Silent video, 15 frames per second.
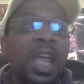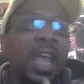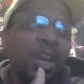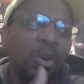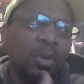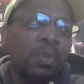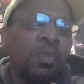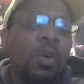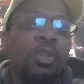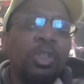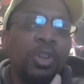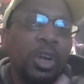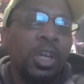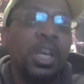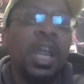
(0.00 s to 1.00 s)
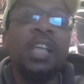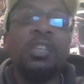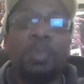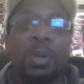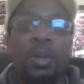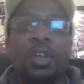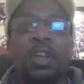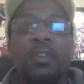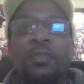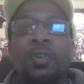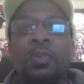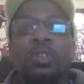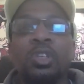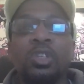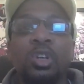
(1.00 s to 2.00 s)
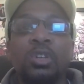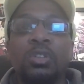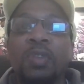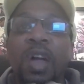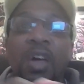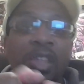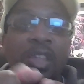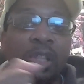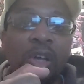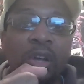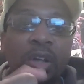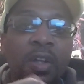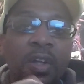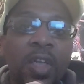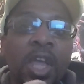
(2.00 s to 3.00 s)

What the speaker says: And don't get me wrong, they're a nice pair of headphones in terms of how they look.